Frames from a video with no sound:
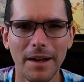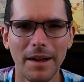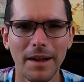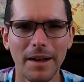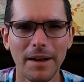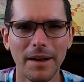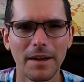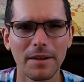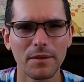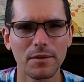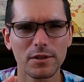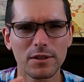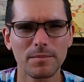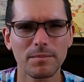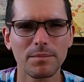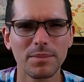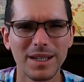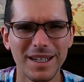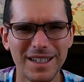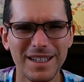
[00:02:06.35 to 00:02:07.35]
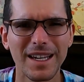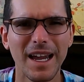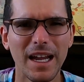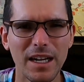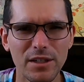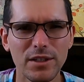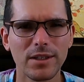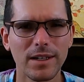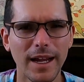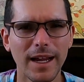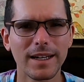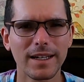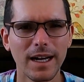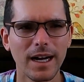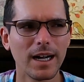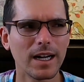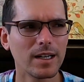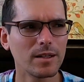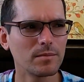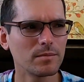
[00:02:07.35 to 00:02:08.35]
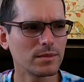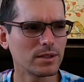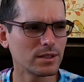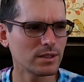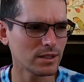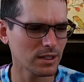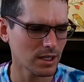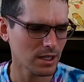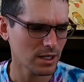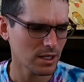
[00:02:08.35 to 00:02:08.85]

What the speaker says: and like there's big tension at times.